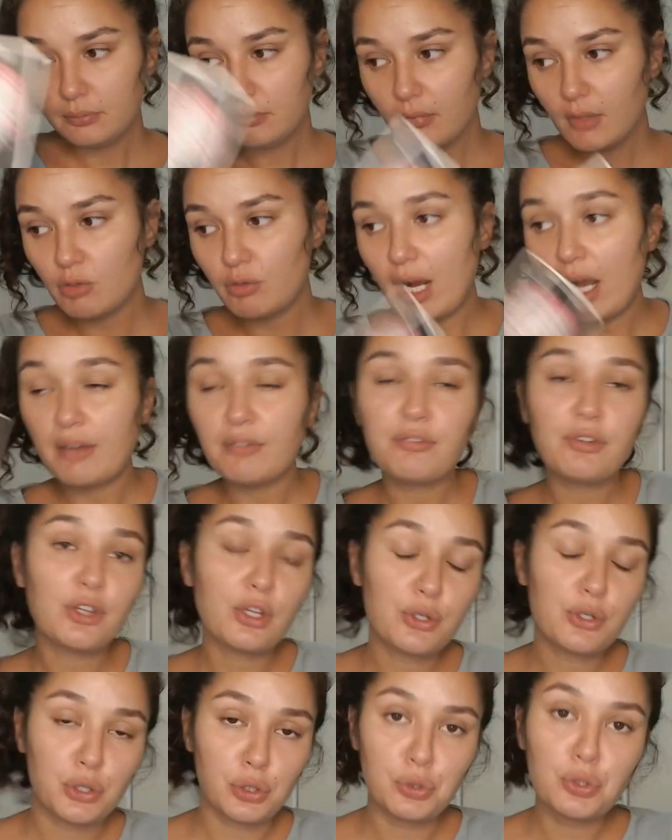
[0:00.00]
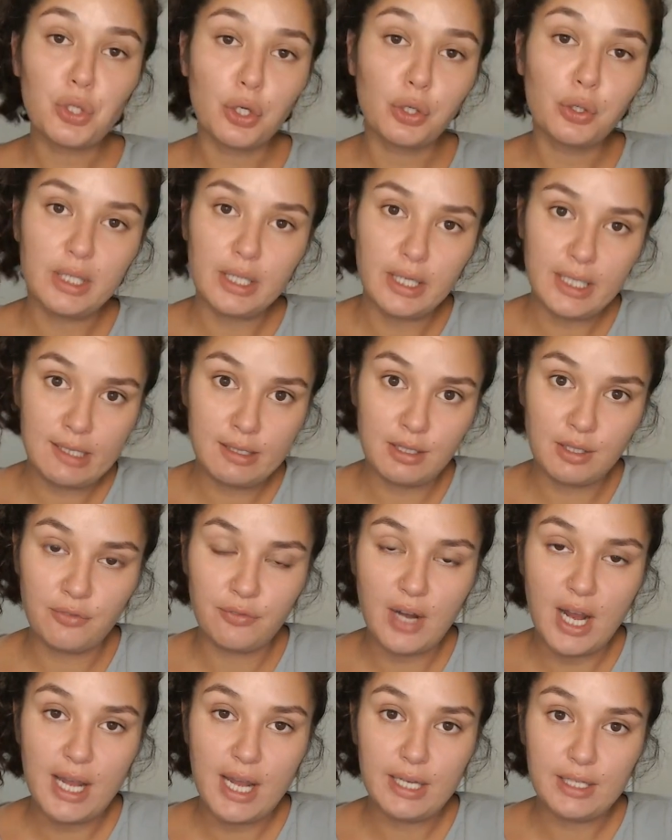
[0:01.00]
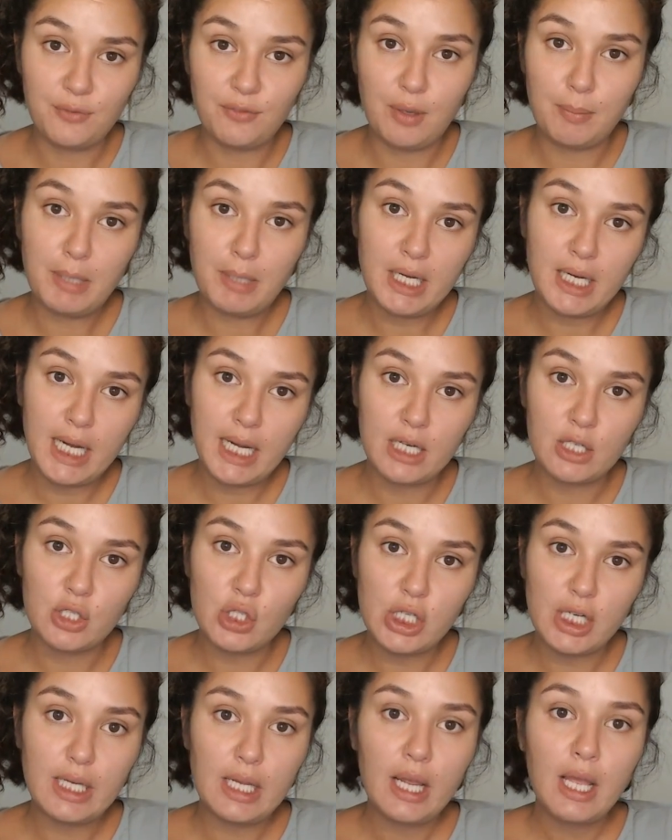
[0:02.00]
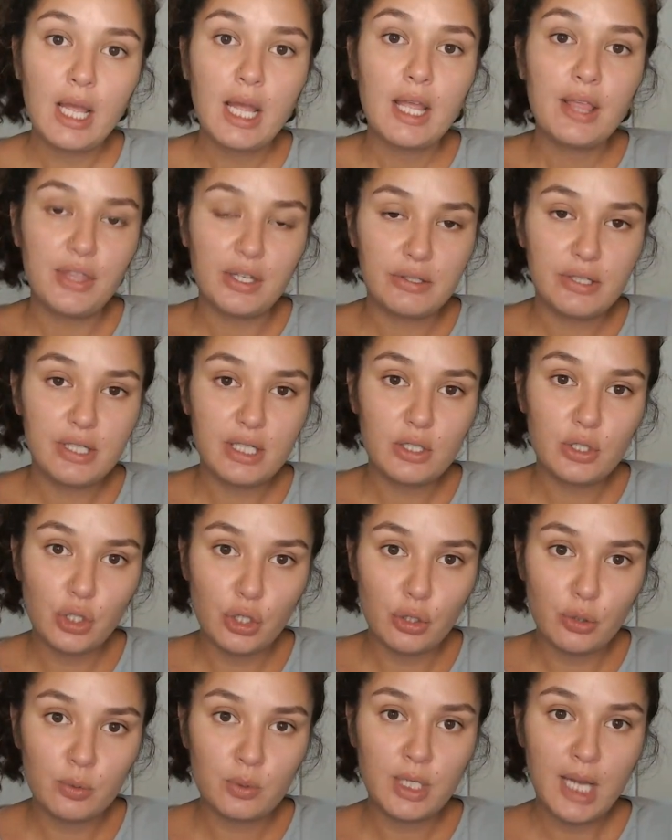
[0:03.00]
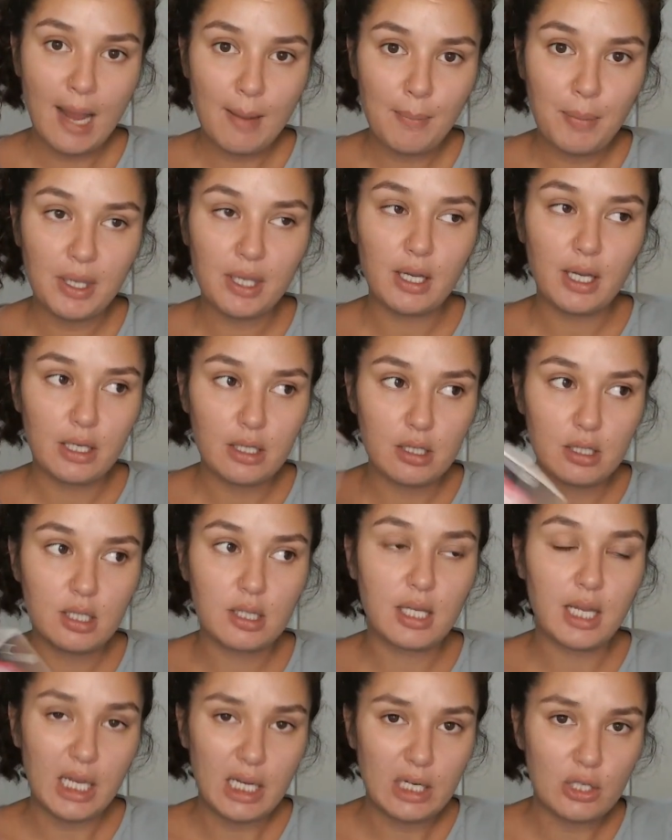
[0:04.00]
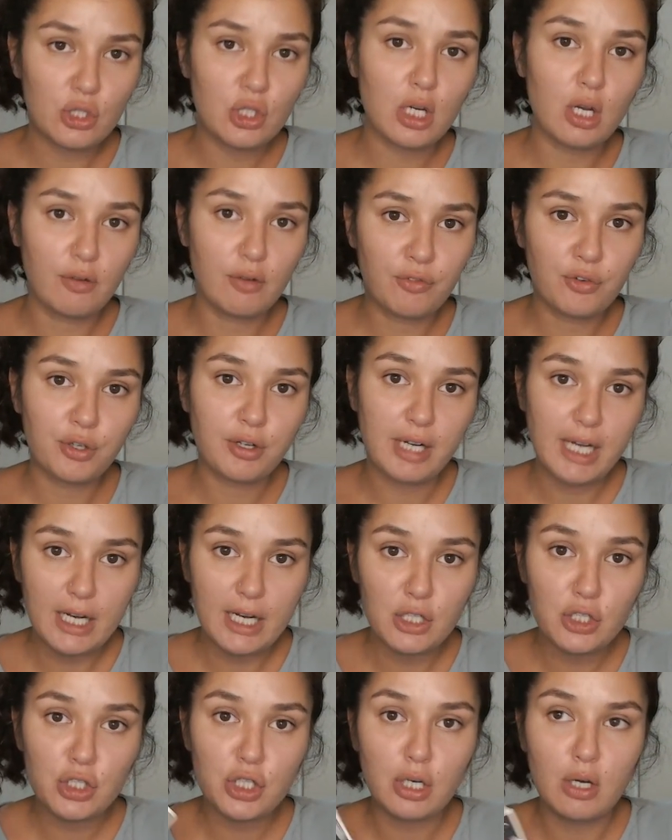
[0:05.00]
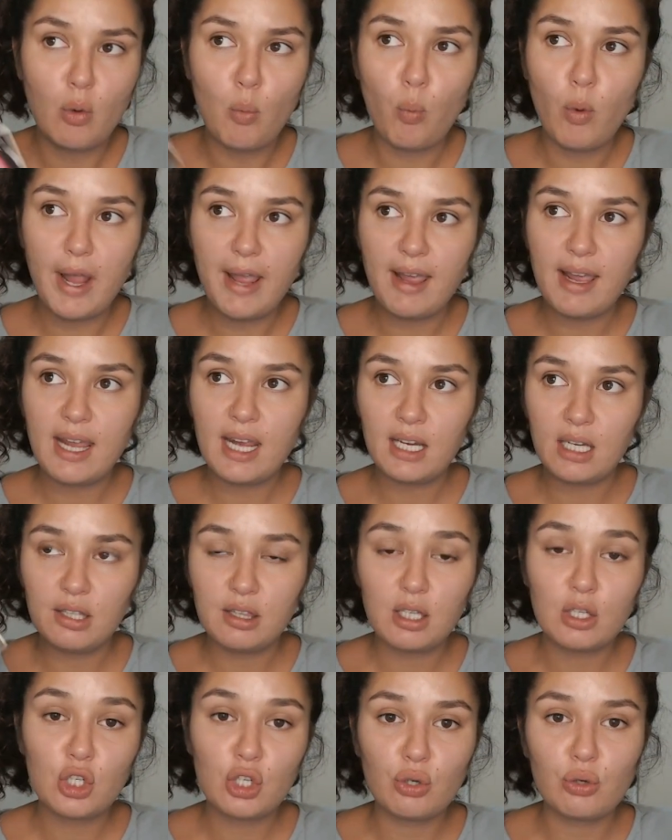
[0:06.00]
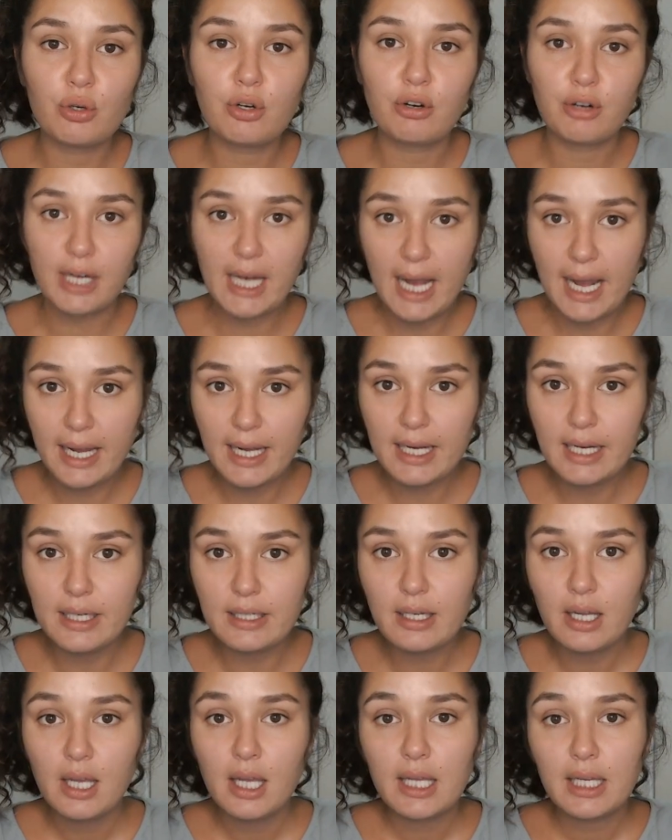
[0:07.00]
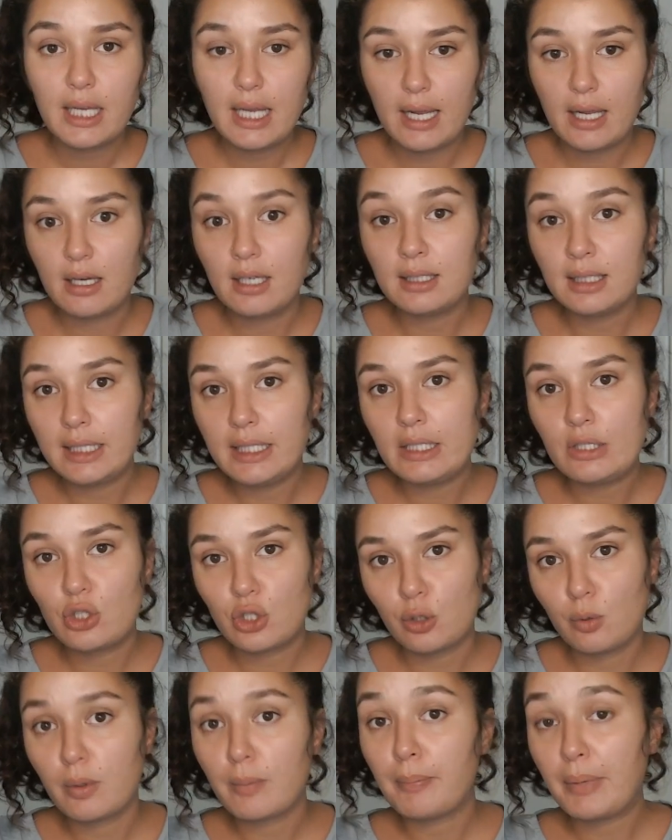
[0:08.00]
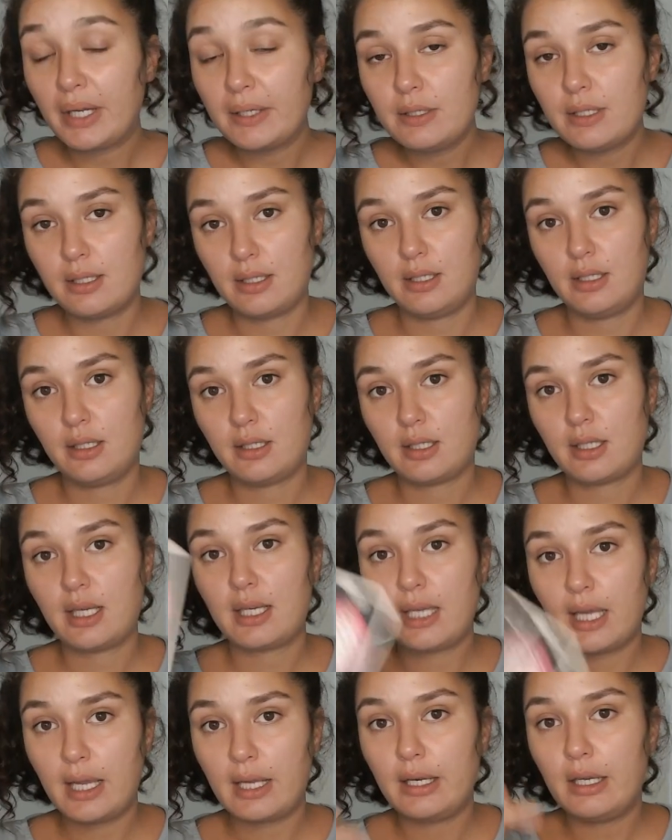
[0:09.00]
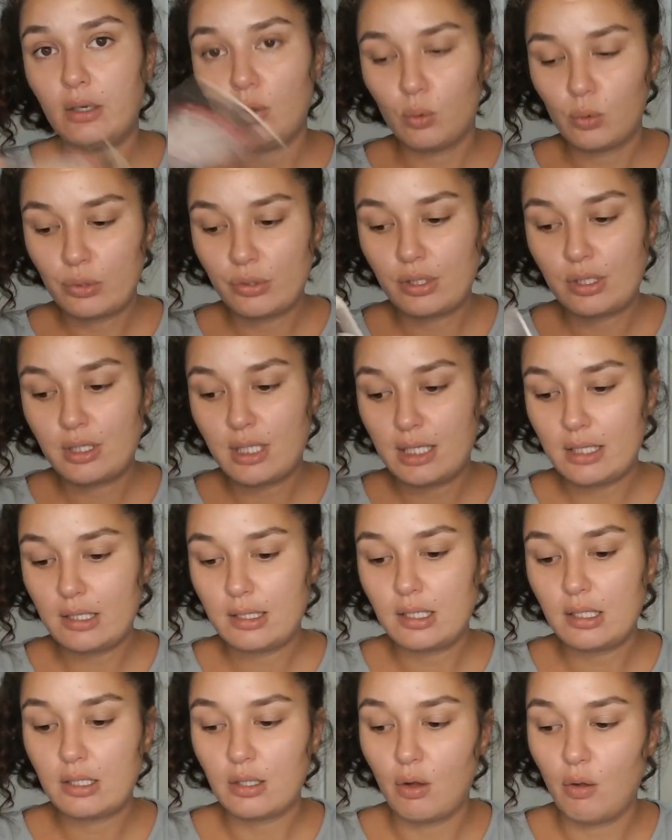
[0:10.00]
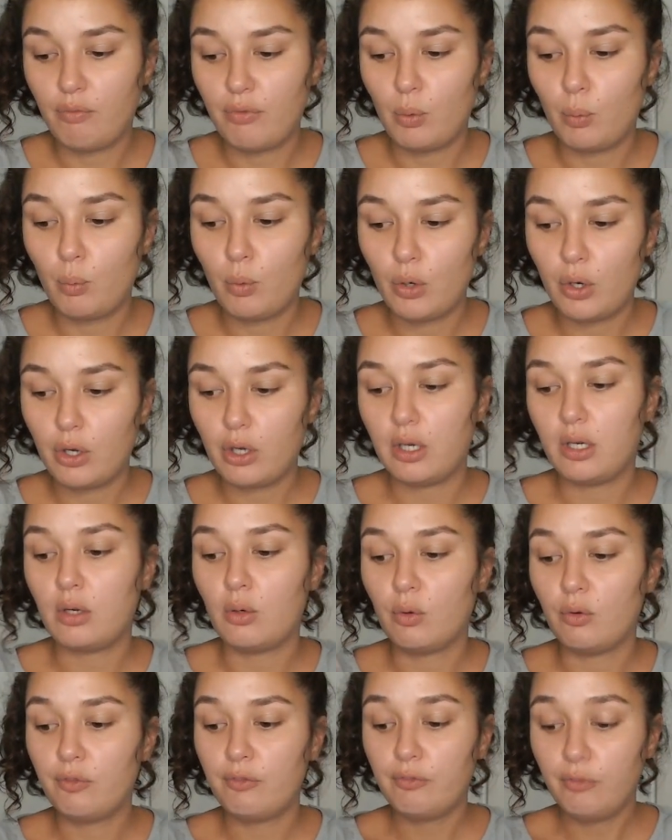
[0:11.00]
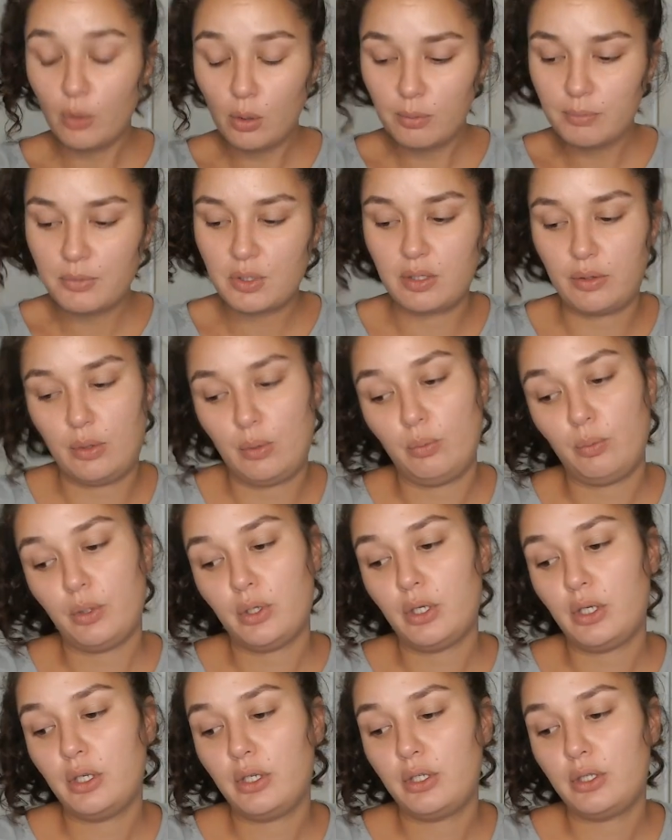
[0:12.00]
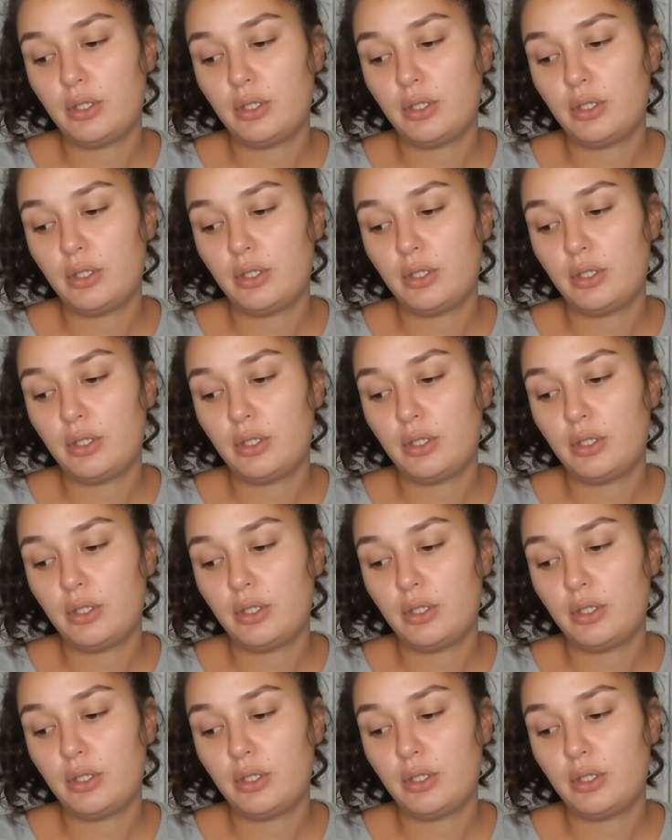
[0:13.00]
Right? For those who don't identify as feminine energy, this is you tapping into the energy of creation where anything you create can lead to abundance. Again, in all senses of the word, in all forms of the word.